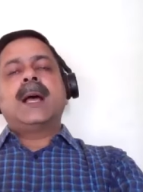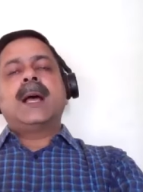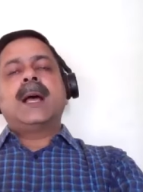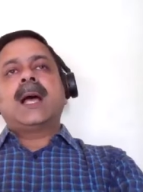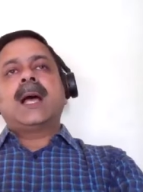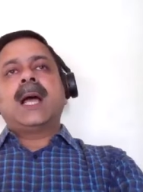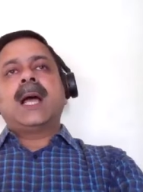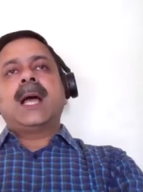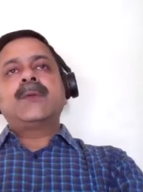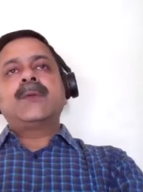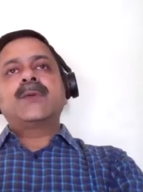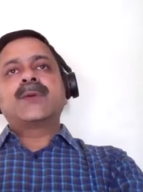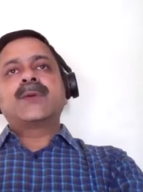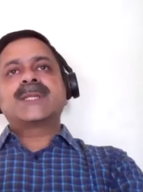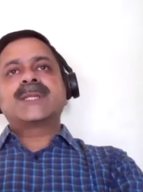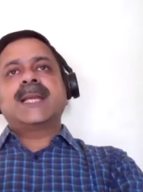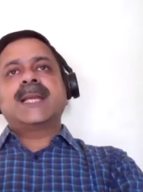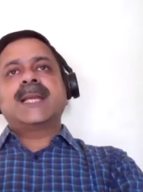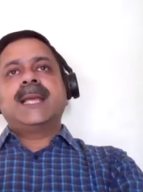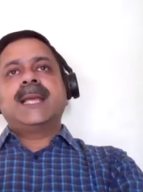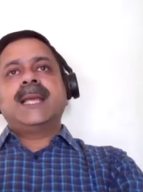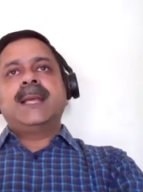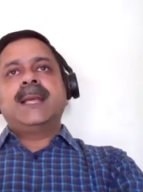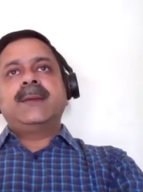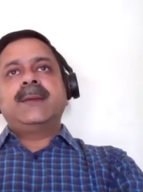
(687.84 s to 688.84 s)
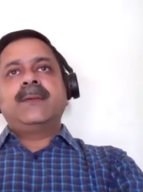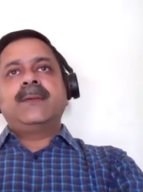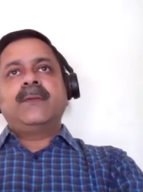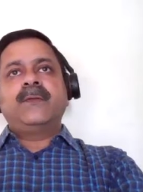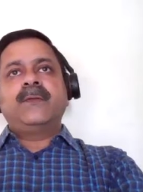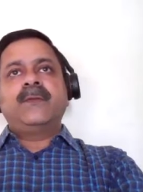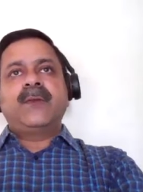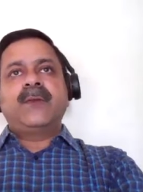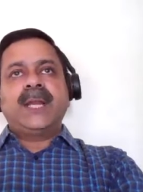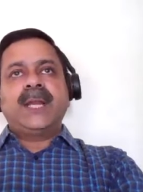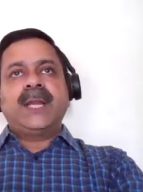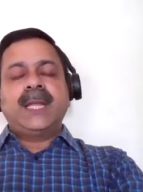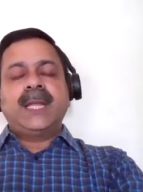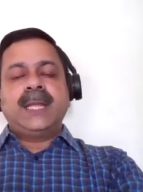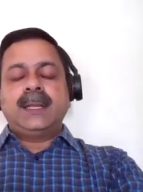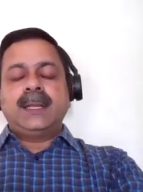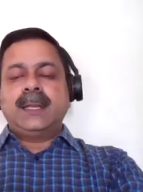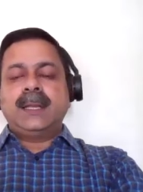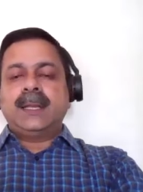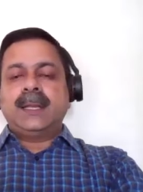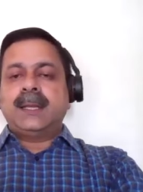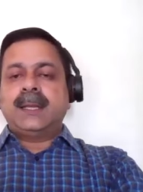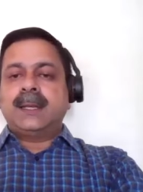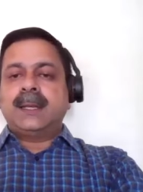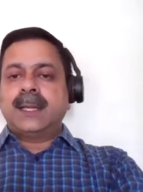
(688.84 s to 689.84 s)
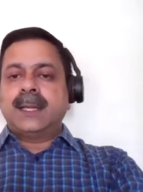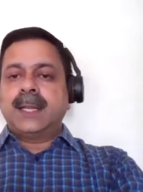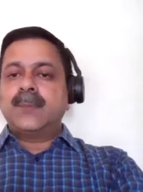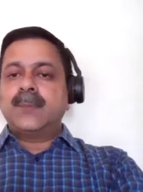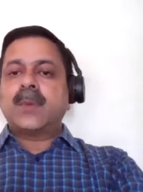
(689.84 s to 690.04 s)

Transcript: uh, I would say, very uh,